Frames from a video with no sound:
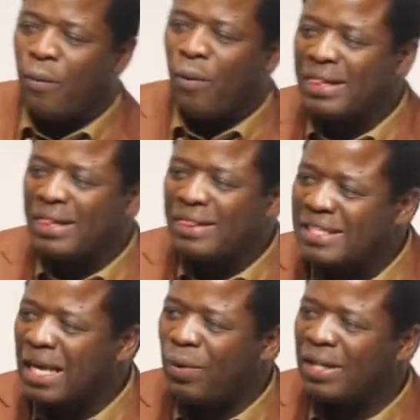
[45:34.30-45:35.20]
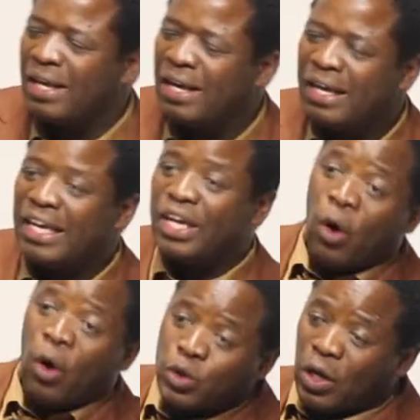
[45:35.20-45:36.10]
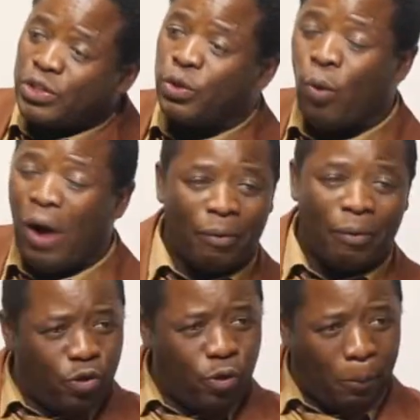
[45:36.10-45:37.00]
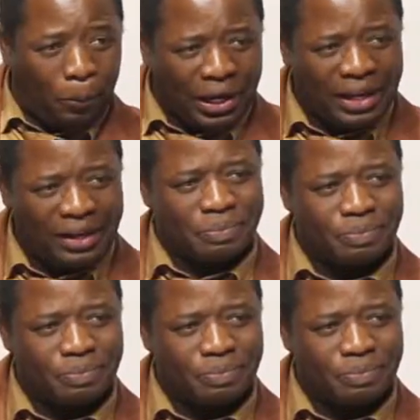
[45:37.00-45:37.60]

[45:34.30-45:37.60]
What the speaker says: I want this, I want... He knows what you want before you pray.